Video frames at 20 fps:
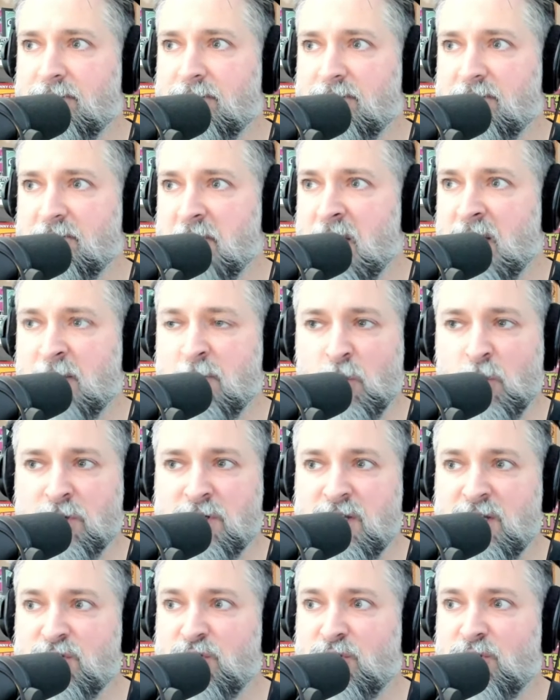make more
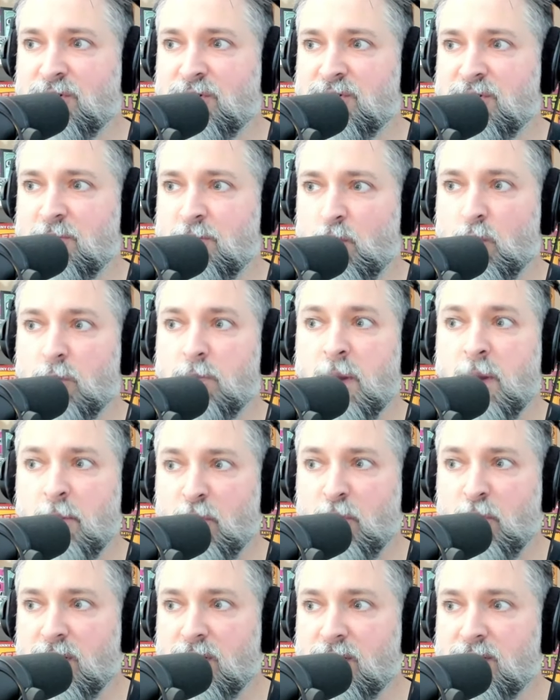t-shirts and more
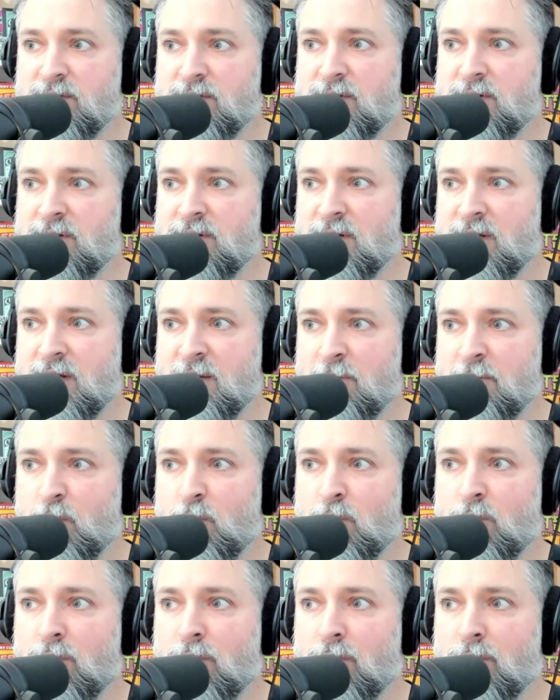memories and
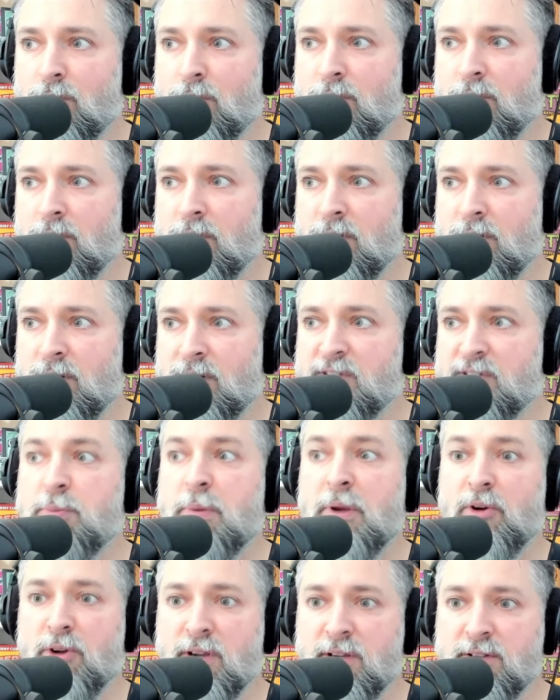more
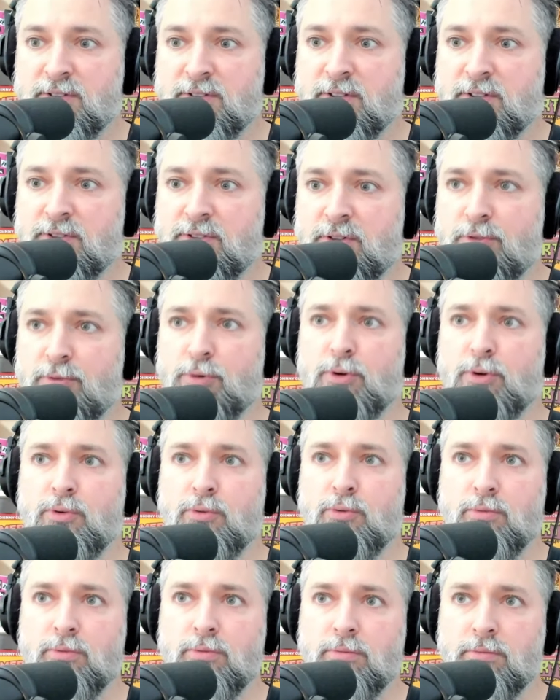experiences
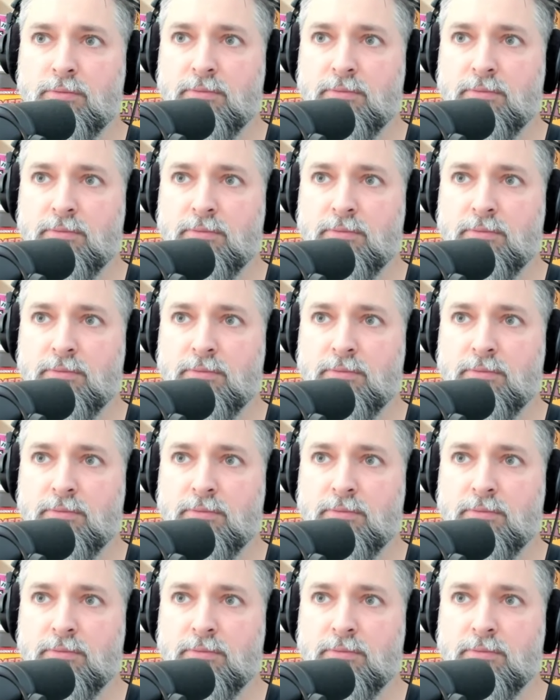through